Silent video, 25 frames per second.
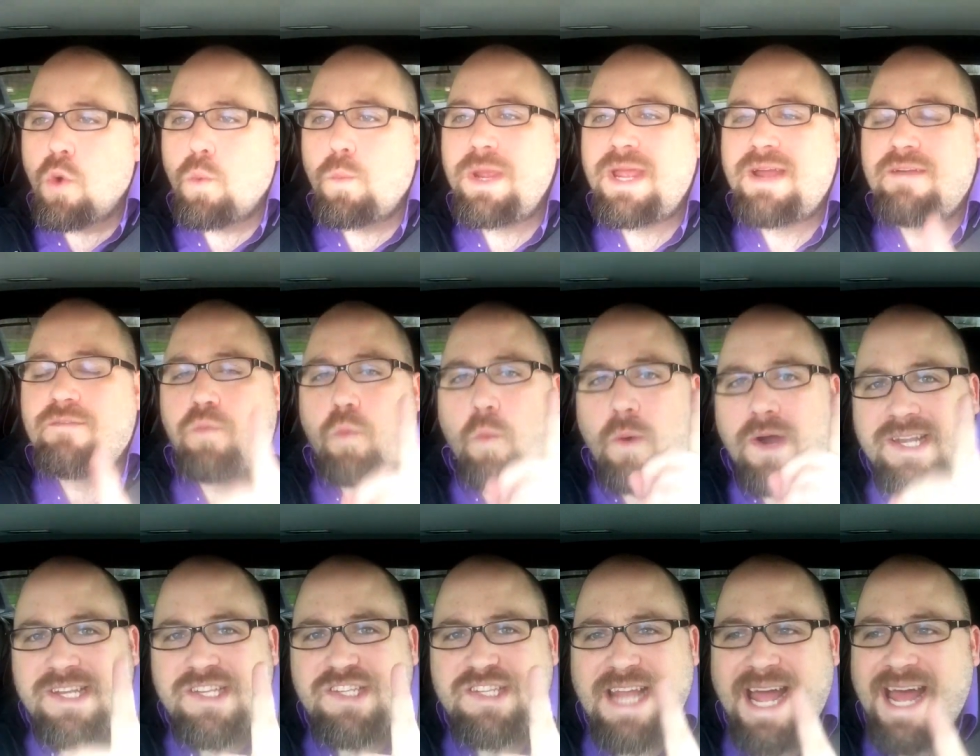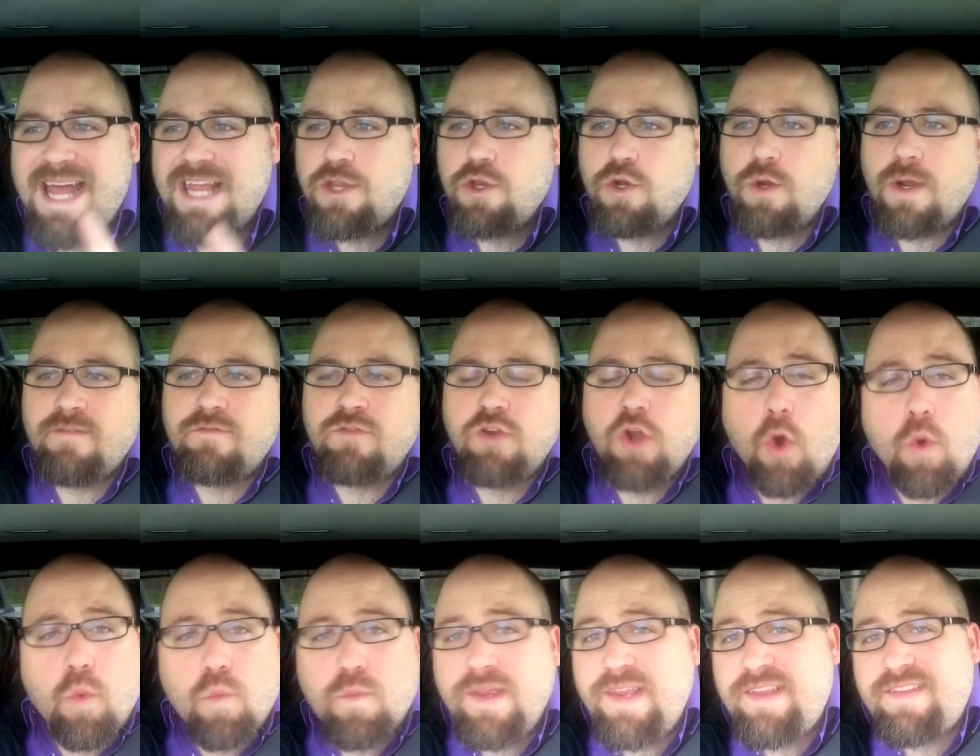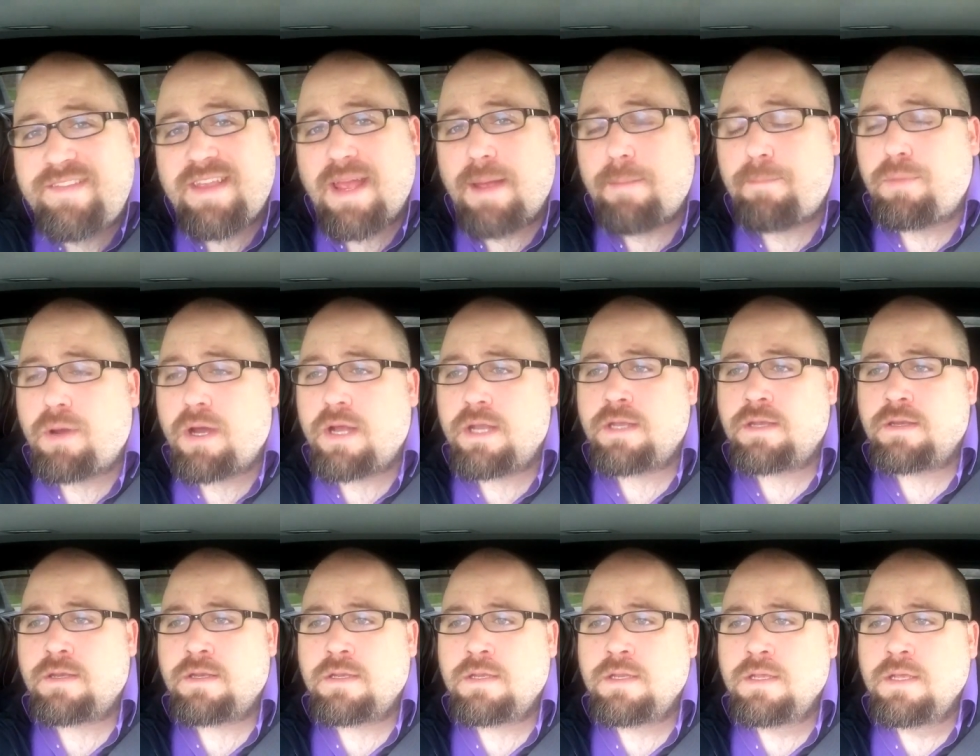We have one shot. You have no reset button.